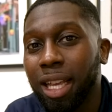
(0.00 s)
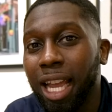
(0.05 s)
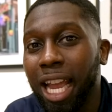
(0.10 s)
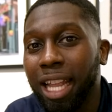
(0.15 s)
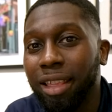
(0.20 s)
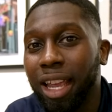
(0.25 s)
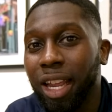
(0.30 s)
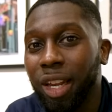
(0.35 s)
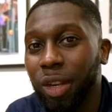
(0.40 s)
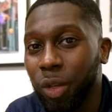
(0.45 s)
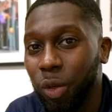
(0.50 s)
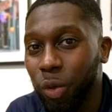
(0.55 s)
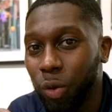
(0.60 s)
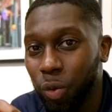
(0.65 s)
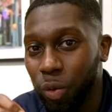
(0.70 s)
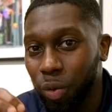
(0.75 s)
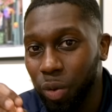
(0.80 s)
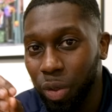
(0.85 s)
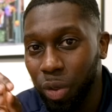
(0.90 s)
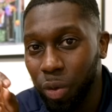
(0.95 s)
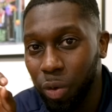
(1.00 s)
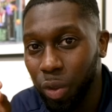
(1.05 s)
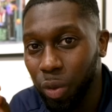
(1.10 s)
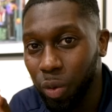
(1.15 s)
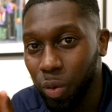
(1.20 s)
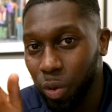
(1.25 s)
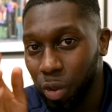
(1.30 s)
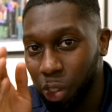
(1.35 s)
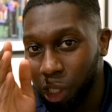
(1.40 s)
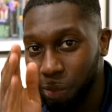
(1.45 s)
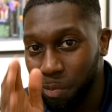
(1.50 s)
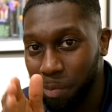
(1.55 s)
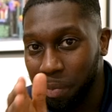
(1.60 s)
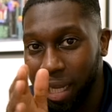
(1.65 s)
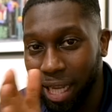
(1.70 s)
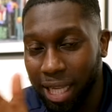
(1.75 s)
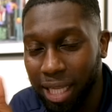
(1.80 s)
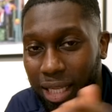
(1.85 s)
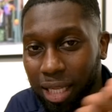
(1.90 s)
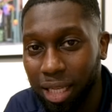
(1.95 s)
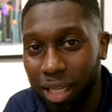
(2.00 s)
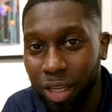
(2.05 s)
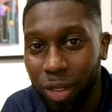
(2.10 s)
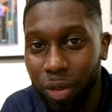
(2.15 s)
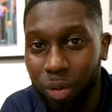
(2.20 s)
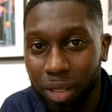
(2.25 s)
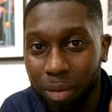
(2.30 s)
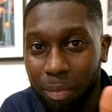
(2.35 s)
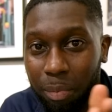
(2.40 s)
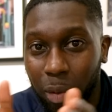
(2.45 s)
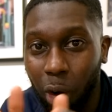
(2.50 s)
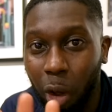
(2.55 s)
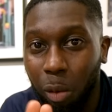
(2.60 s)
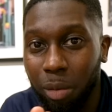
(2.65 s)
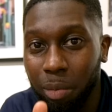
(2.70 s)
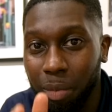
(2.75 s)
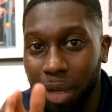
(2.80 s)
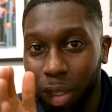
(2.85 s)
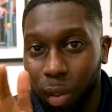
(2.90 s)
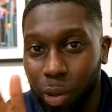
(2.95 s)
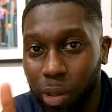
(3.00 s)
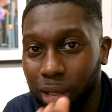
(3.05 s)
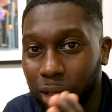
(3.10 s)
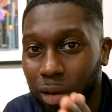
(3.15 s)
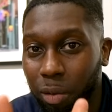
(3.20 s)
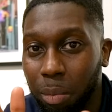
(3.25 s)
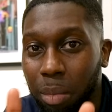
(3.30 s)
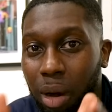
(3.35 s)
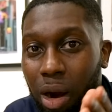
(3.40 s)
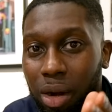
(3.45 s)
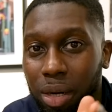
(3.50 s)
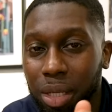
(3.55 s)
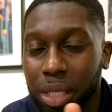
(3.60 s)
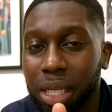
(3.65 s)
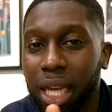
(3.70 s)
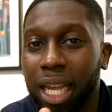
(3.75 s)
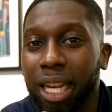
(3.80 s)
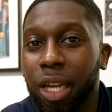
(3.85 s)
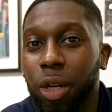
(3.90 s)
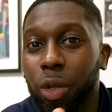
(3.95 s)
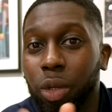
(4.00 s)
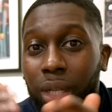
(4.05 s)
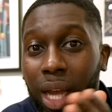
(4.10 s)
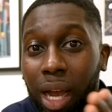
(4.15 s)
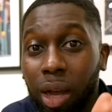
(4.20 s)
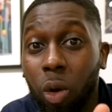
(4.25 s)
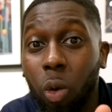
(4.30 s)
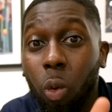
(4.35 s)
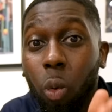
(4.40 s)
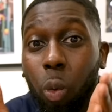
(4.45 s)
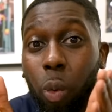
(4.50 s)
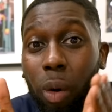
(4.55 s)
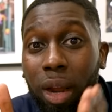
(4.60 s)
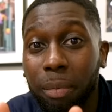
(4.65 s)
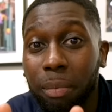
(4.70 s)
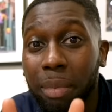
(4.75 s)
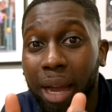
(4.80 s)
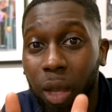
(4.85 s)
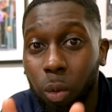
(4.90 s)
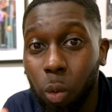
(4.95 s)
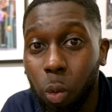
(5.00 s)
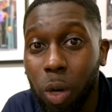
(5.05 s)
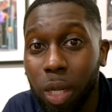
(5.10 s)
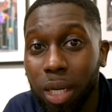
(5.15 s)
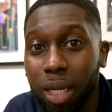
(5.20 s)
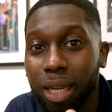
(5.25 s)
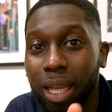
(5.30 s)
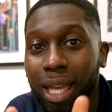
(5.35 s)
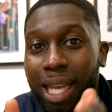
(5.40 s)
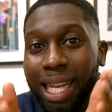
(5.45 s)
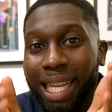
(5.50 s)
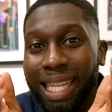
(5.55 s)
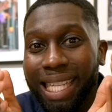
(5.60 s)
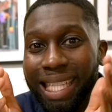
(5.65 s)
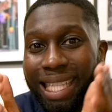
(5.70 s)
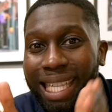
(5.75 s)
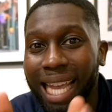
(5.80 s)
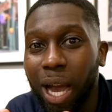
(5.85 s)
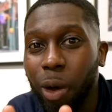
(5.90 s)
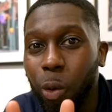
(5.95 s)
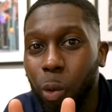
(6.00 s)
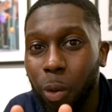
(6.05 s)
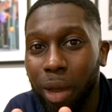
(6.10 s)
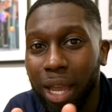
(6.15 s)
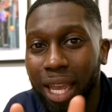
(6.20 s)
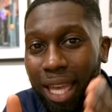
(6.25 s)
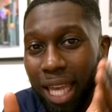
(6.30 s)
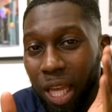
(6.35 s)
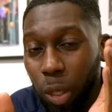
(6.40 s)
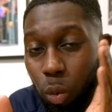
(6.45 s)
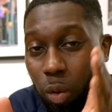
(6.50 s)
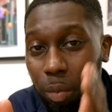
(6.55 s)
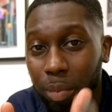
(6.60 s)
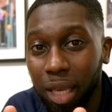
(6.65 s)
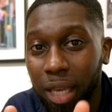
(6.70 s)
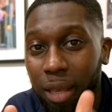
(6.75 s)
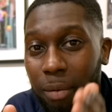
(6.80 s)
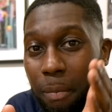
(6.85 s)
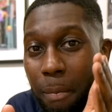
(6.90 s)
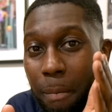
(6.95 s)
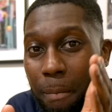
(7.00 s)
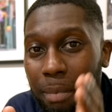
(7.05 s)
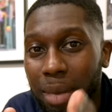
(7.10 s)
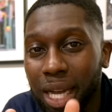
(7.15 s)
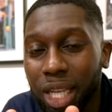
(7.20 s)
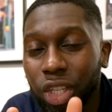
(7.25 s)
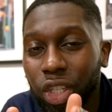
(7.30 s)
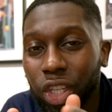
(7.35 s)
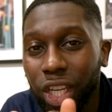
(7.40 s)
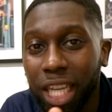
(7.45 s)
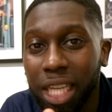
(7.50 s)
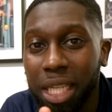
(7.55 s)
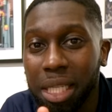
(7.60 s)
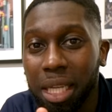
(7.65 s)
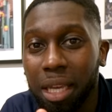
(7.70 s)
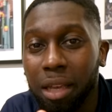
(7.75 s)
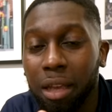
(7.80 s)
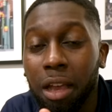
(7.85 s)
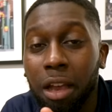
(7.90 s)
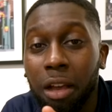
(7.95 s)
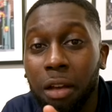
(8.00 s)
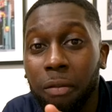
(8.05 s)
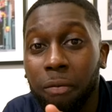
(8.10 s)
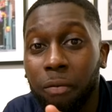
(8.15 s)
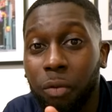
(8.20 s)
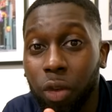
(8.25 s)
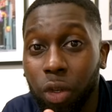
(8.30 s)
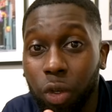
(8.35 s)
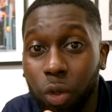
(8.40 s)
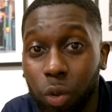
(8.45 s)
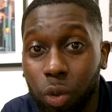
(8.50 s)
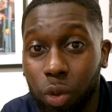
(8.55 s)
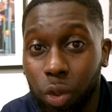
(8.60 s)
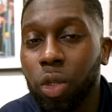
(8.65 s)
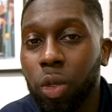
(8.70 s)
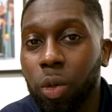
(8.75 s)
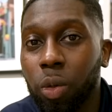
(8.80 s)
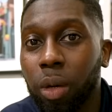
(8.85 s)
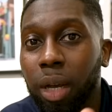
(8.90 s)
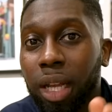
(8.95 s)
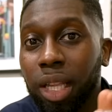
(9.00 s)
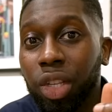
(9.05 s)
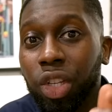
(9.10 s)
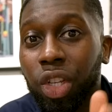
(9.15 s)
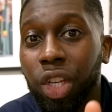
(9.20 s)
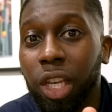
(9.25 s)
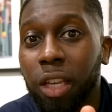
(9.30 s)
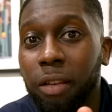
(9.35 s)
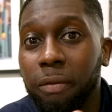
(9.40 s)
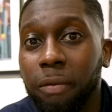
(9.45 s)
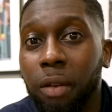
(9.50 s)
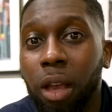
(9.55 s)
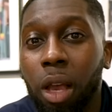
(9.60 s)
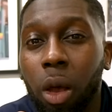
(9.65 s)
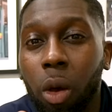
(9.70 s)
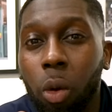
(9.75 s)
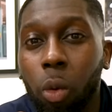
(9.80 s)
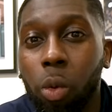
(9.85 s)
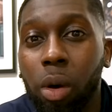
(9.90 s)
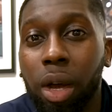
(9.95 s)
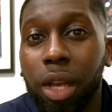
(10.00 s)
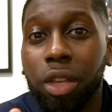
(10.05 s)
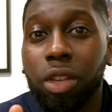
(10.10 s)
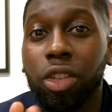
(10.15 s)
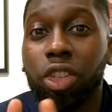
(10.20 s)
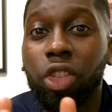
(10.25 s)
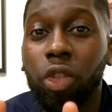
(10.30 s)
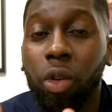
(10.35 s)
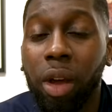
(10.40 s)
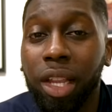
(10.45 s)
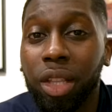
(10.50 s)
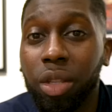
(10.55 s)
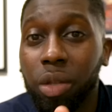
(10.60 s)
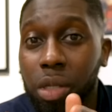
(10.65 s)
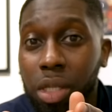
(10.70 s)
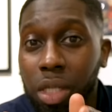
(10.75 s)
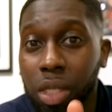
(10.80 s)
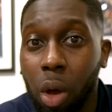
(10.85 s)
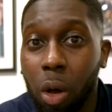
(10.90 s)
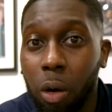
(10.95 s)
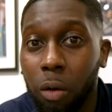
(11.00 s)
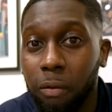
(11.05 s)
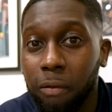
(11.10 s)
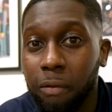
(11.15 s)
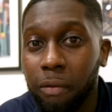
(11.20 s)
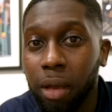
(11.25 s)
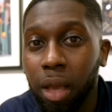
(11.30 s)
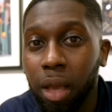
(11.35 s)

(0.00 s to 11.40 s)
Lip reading: and then you split, you know, the problem into little parts, and then you tackle one by one, that way it will be much easier for you to achieve what you're trying to solve.